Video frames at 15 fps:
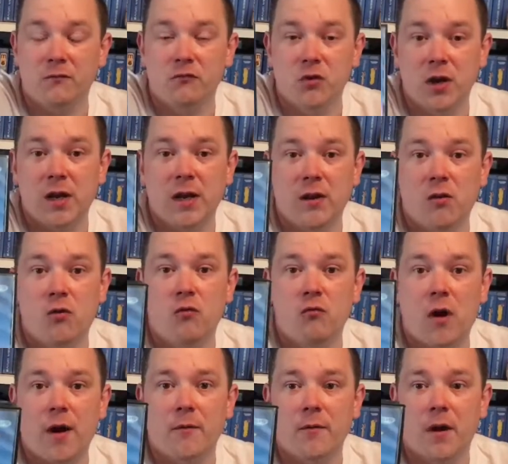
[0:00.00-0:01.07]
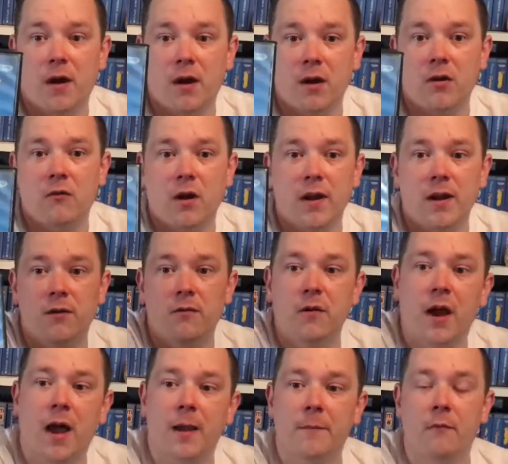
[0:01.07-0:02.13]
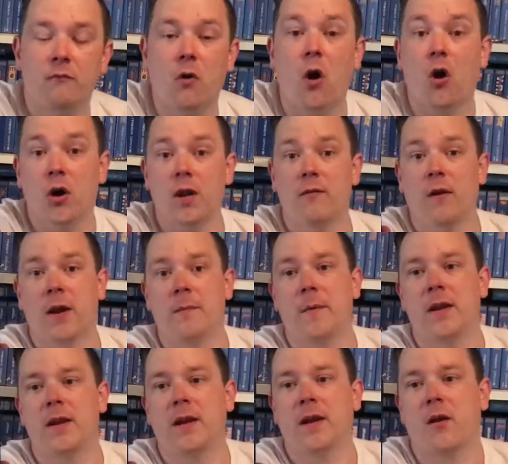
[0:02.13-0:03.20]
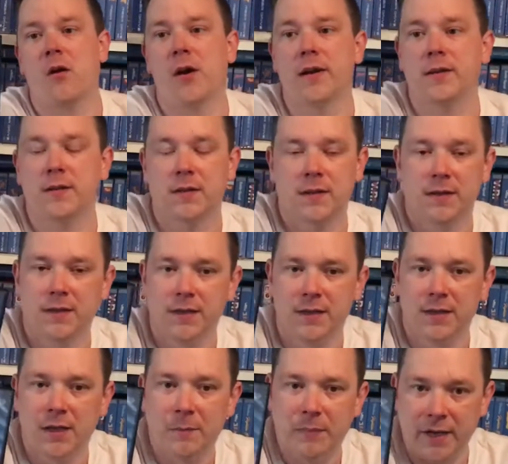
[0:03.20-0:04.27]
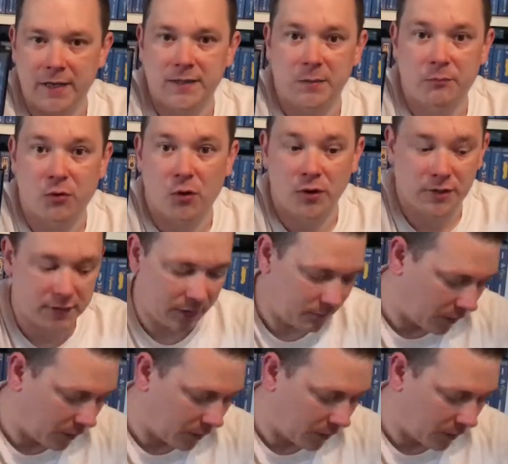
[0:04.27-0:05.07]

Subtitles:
Really all round up a great little game. I highly recommend it, guys, but it's a pricey